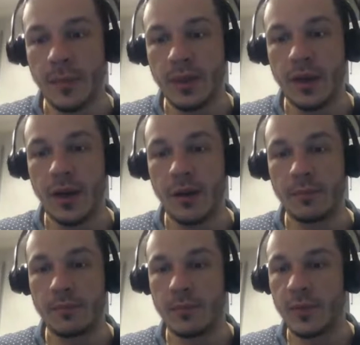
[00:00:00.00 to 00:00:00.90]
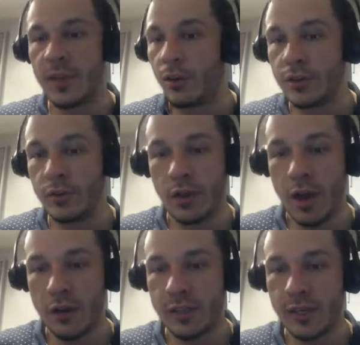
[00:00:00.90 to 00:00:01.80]
Um, they only do
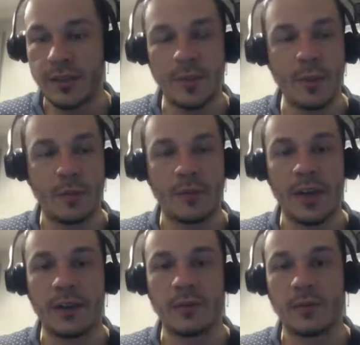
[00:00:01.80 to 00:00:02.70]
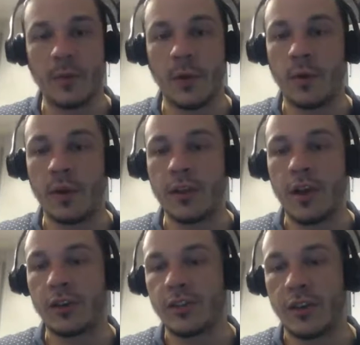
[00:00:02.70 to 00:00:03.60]
lagers, and I think people forget what
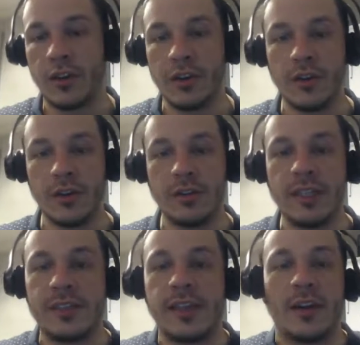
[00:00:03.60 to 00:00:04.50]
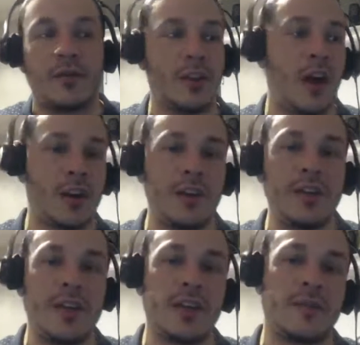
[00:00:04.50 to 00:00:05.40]
lagers are. They think of lager and
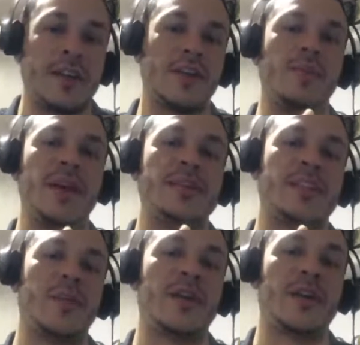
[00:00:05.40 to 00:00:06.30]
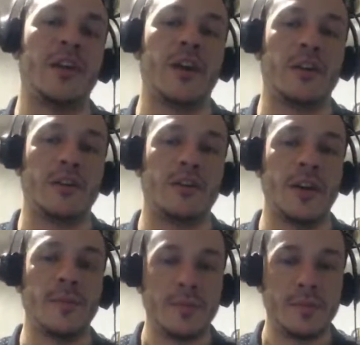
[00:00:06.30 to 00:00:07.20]
they think of like your basic American lager, right?